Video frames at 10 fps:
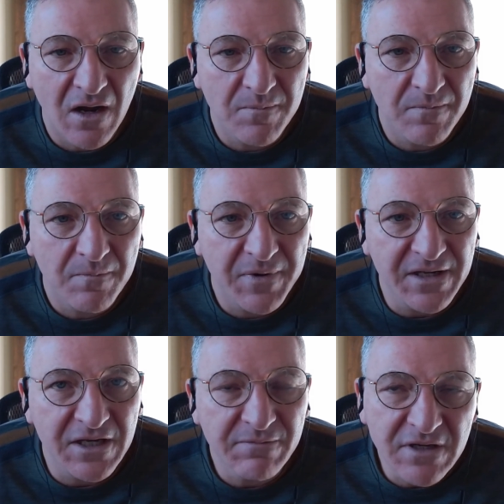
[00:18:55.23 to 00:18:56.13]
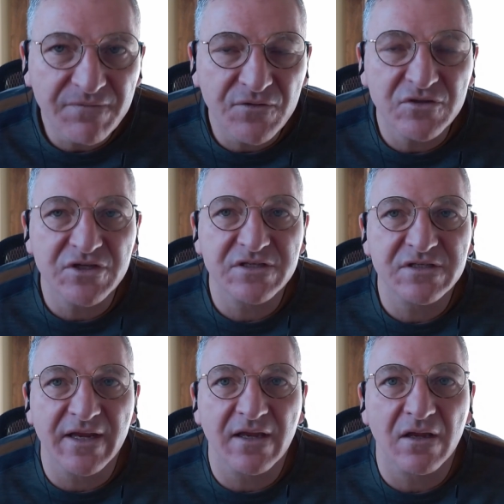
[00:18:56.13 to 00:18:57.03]
Um, but even if you
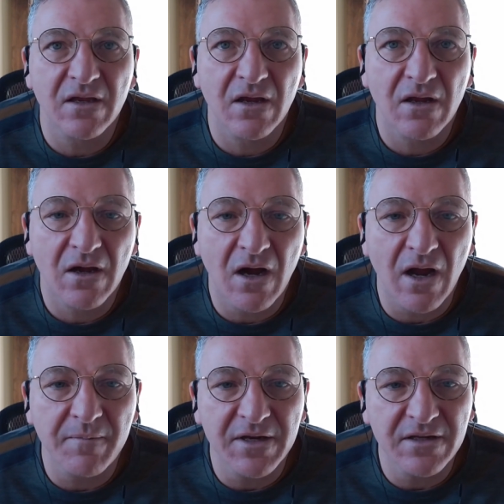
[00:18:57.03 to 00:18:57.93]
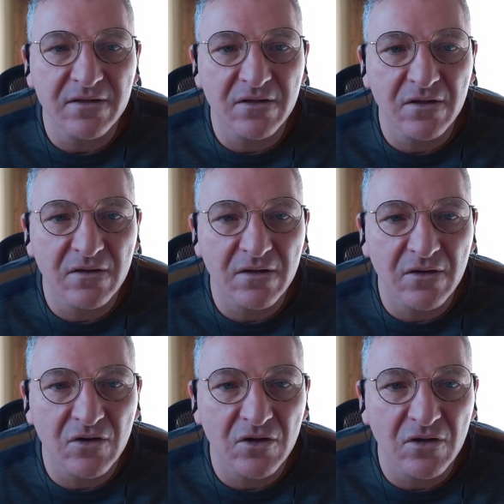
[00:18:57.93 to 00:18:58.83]
just like uh, I mean,
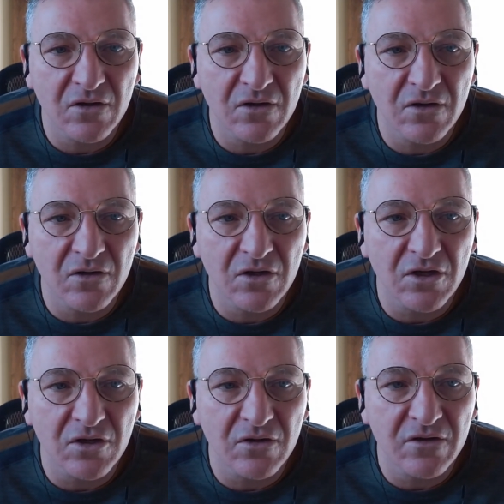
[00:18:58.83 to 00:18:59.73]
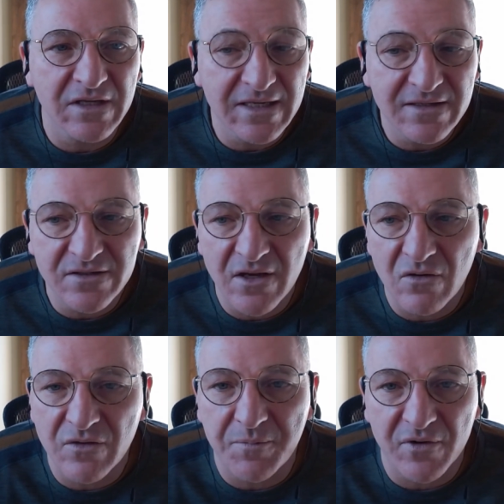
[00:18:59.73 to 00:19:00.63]
you need to
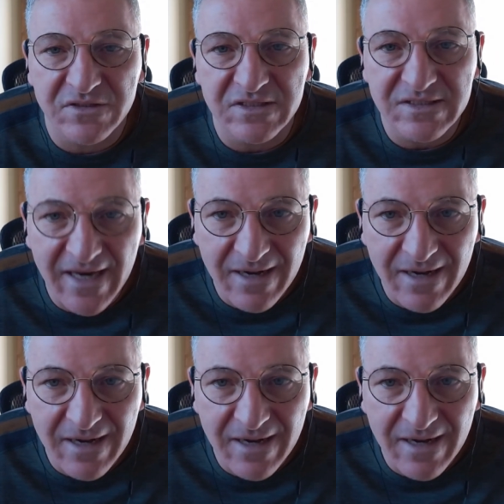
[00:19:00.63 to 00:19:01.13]
know the person's